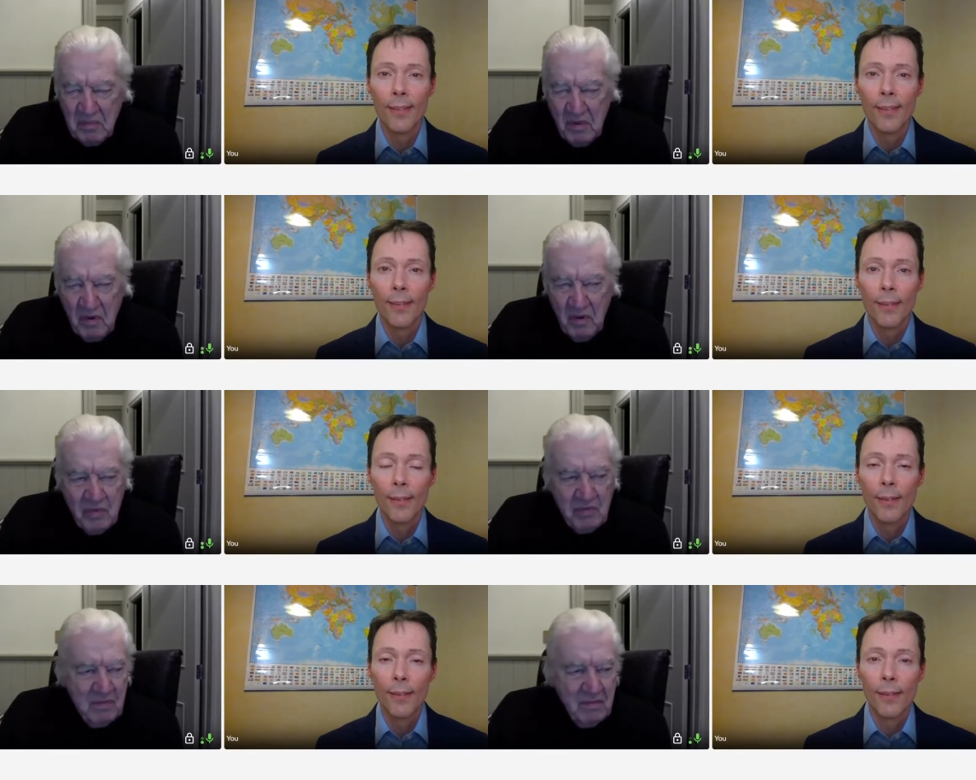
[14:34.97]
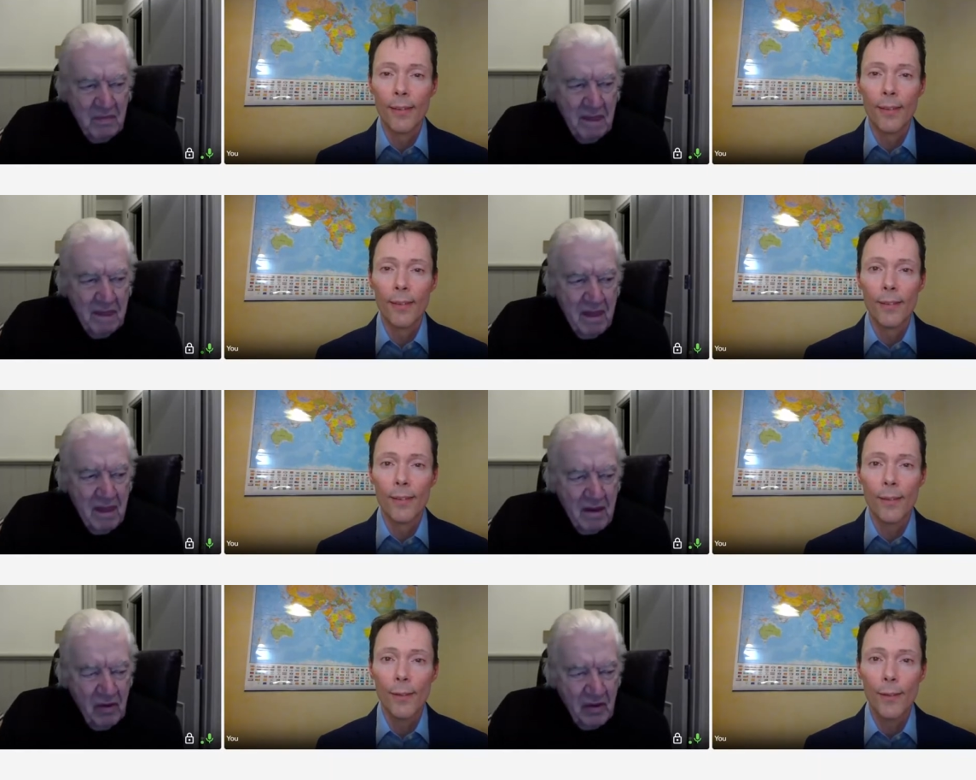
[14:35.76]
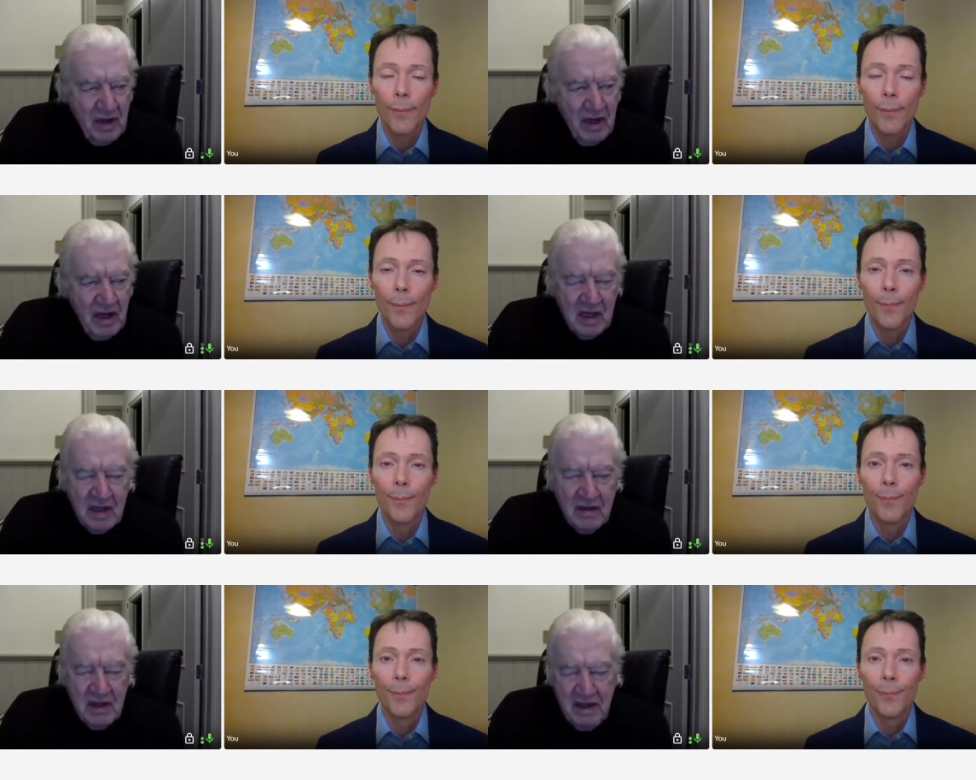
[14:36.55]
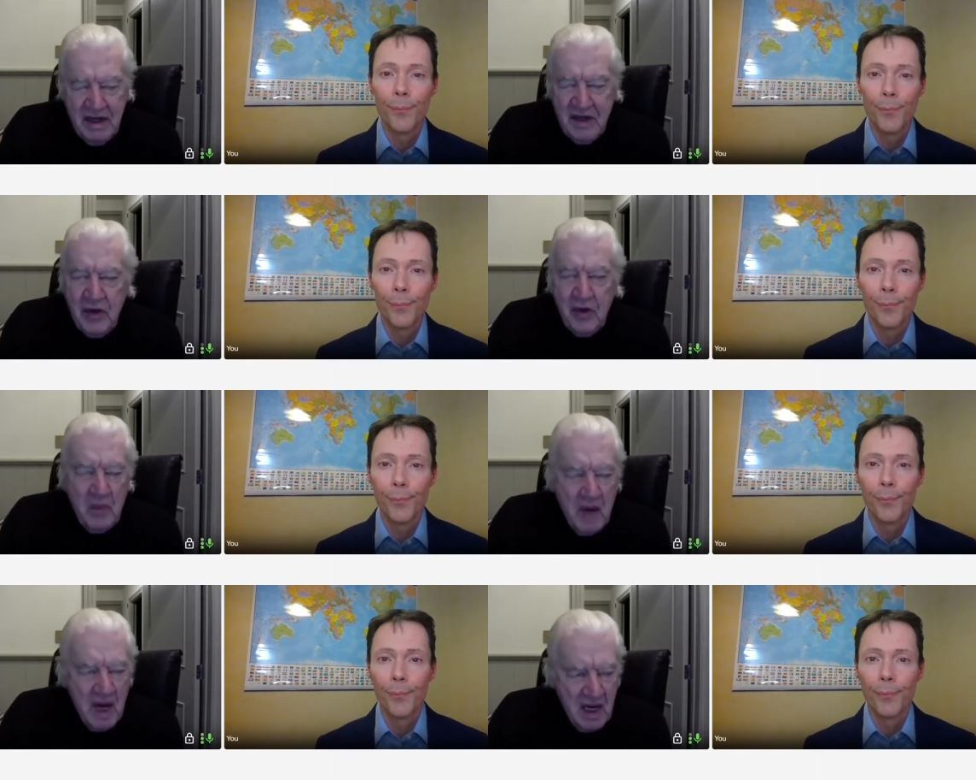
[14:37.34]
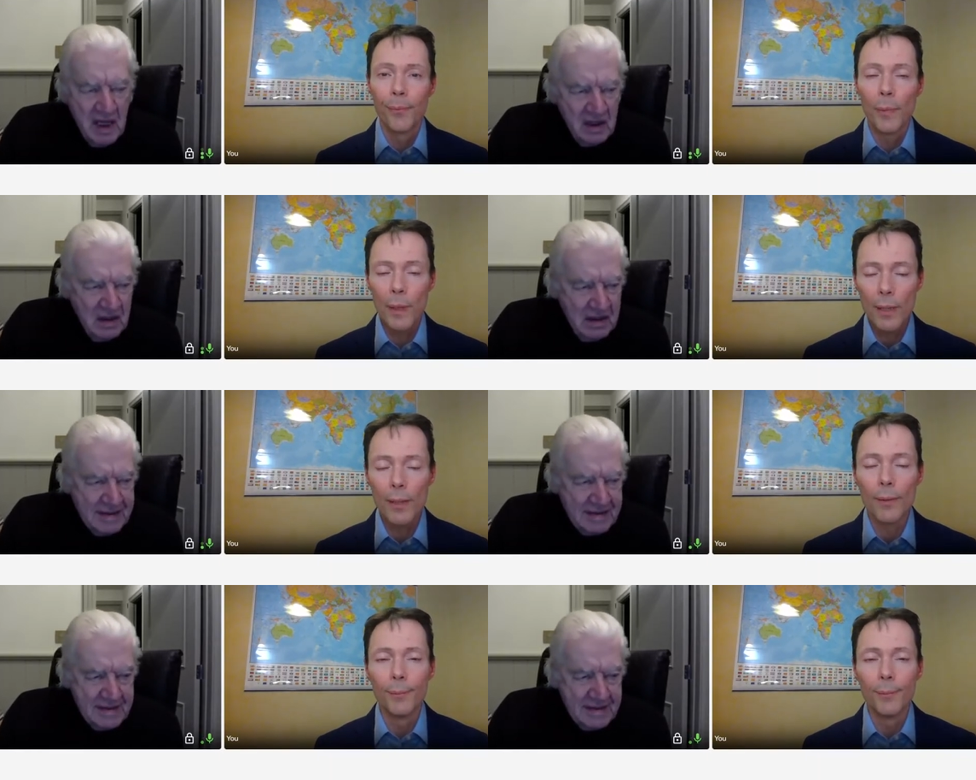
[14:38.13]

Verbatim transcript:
Speaker 1: on on un, inhumane yeah.